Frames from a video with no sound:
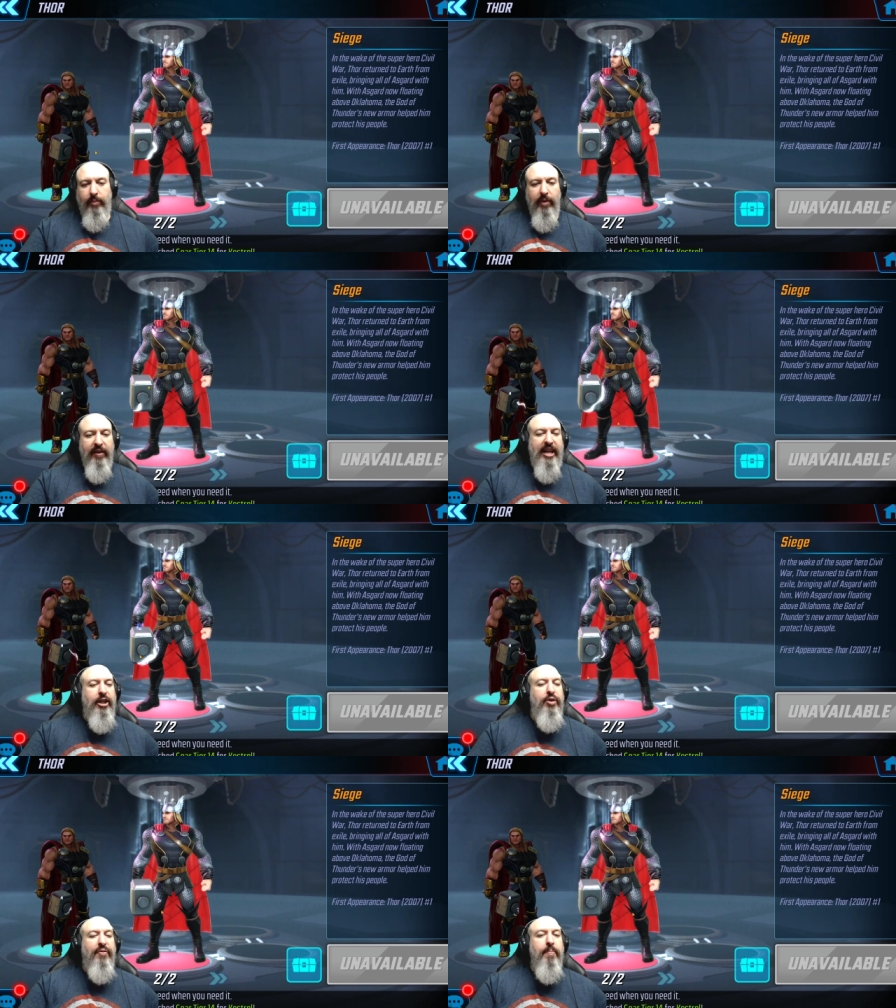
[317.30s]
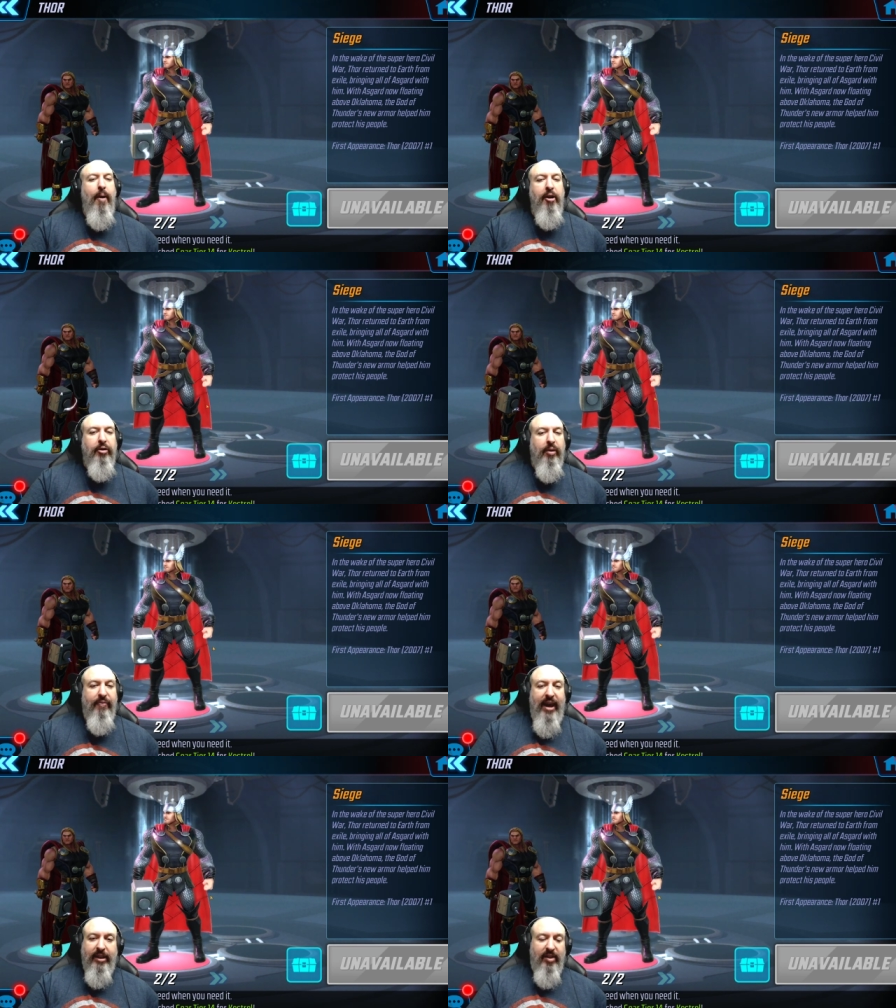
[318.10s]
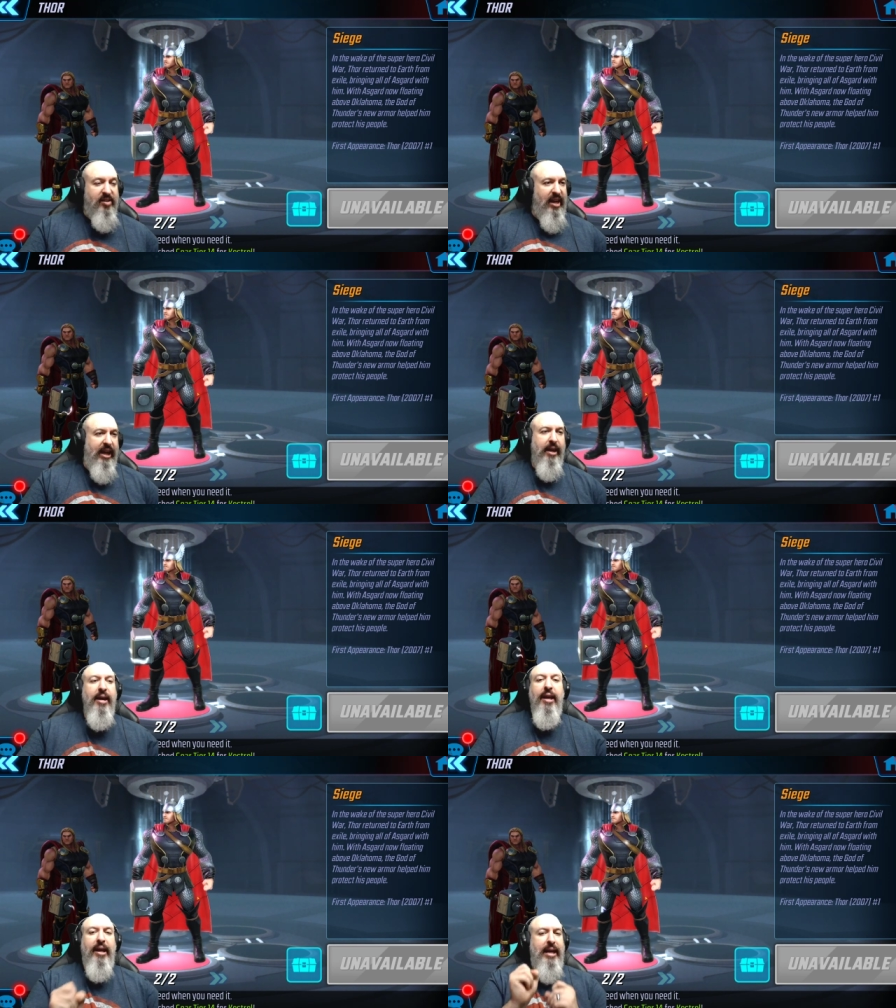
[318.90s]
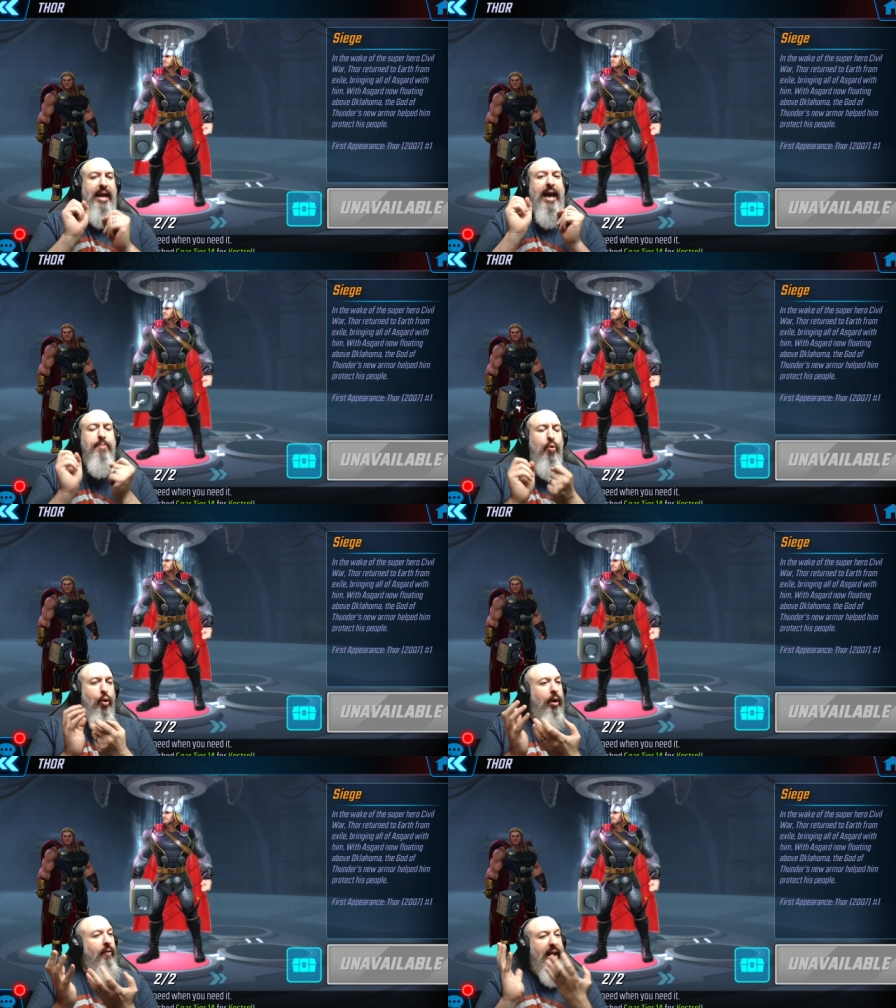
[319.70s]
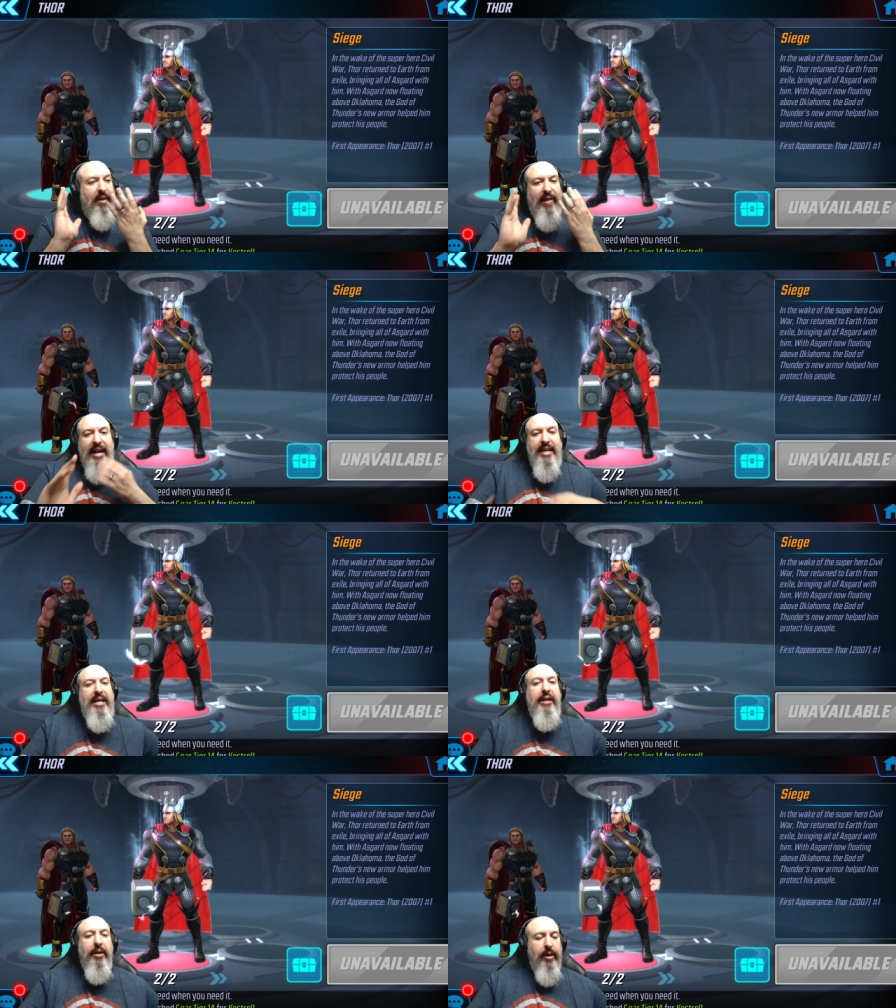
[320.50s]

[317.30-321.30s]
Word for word: They can do different particle effects. Let's say he had more like lightning.